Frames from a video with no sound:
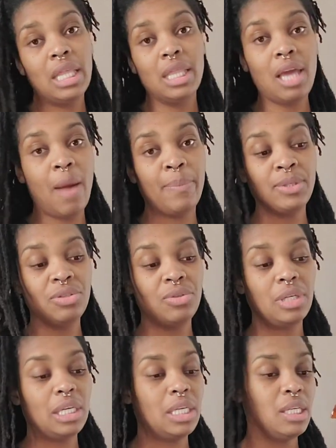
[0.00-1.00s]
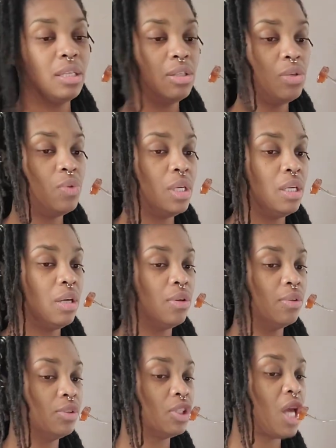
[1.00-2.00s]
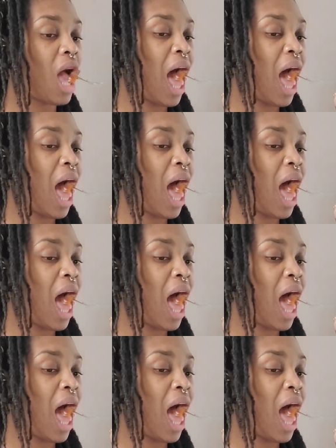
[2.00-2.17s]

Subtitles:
the opportunity to indulge.